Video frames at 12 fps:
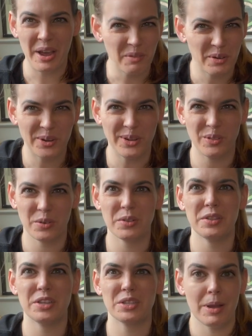ever gonna
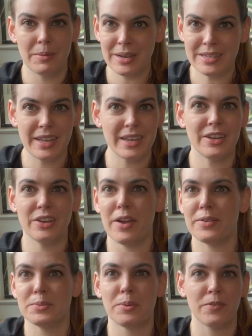learn this? By my second year,
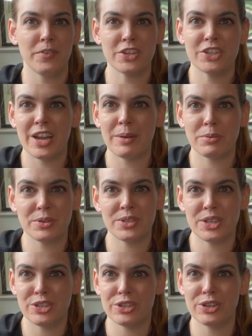I was proficient at
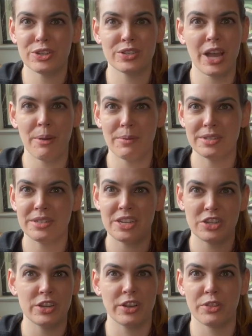procedures. I was
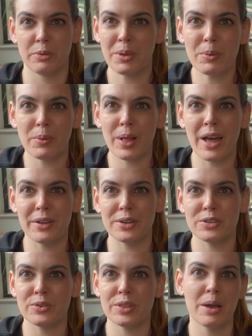teaching other people how
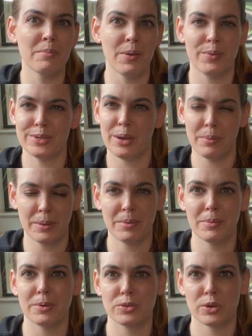to do them. I was helping
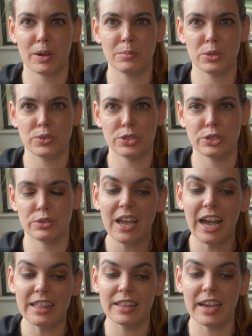people
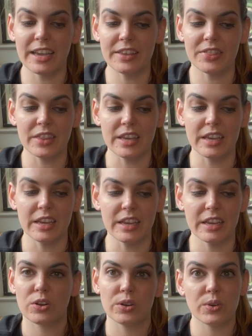troubleshoot. I like
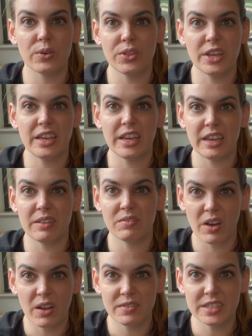the critical thinking
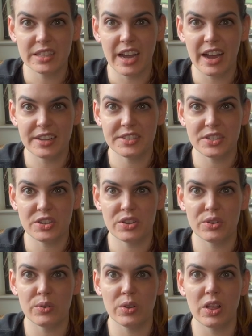involved in the I C
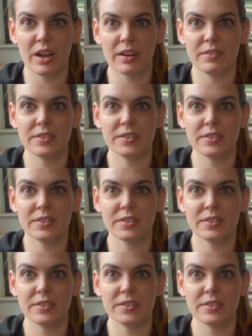U. A lot of